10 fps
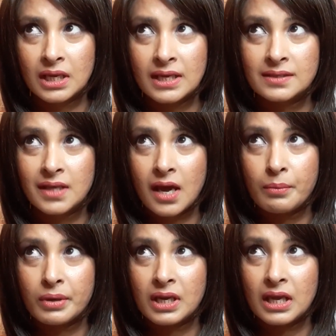is
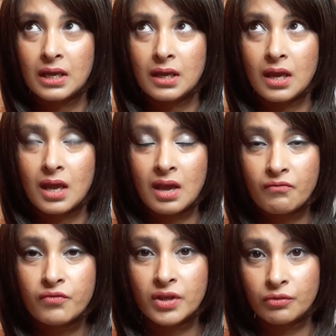happening
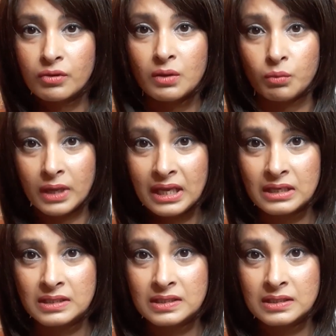every 3
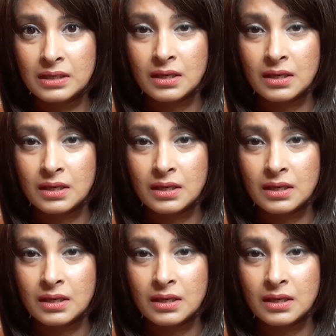weeks.